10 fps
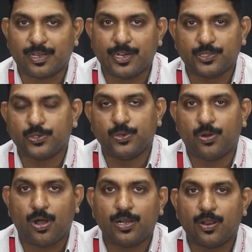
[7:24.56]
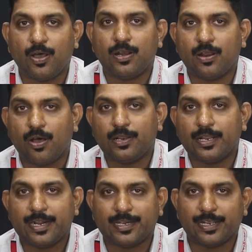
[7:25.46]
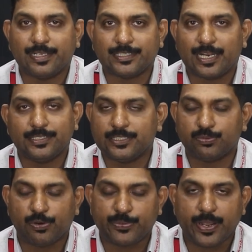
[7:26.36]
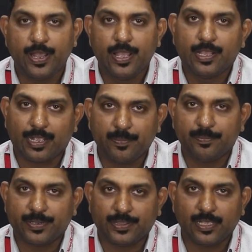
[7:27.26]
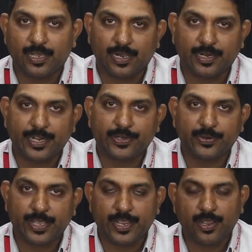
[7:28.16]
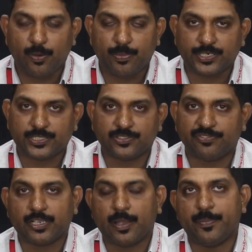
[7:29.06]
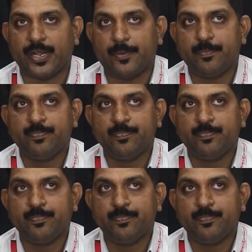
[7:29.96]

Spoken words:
get through all that challenges what we have come in the day-to-day operations of the company.